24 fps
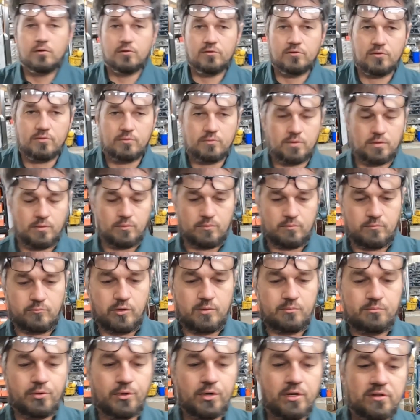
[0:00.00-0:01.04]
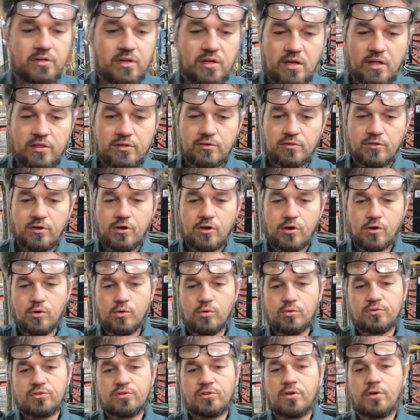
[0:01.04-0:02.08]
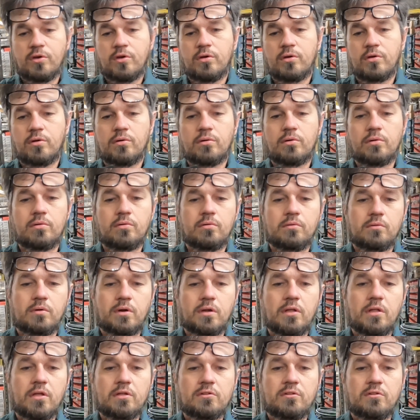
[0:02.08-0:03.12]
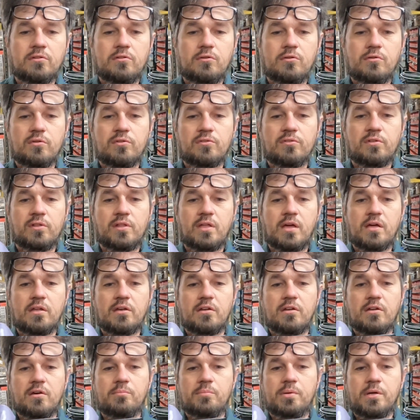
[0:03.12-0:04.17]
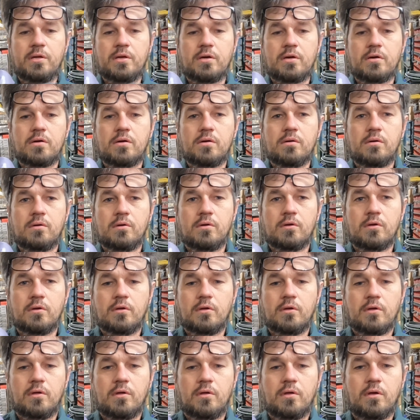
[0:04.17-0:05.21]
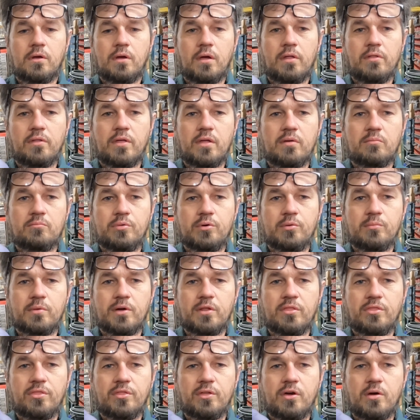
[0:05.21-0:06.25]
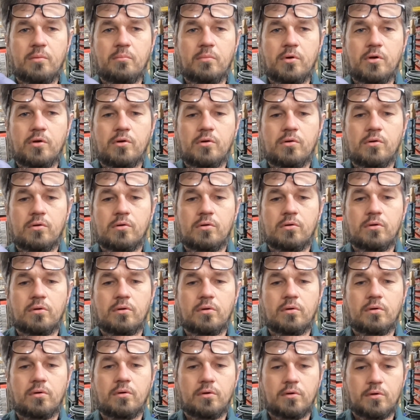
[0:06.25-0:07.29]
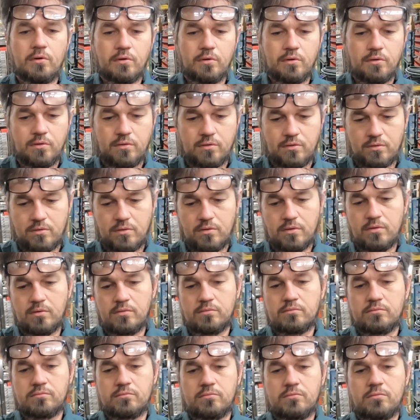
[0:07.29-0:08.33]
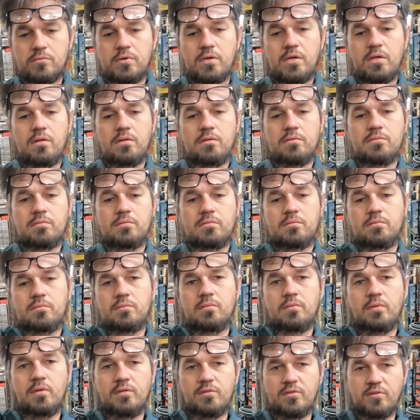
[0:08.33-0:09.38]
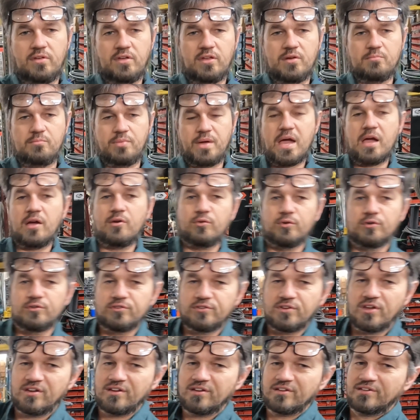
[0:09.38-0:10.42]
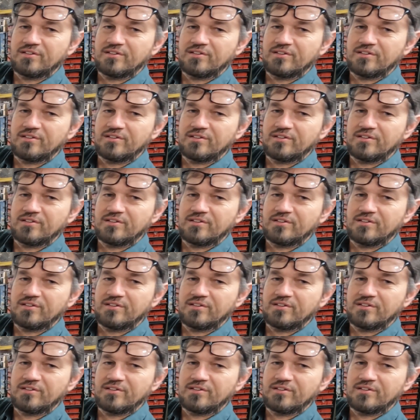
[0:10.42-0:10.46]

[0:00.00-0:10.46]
So when putting together the hose, what I like to do is line it up here, and then put my thumb, or well, it's kind of backwards.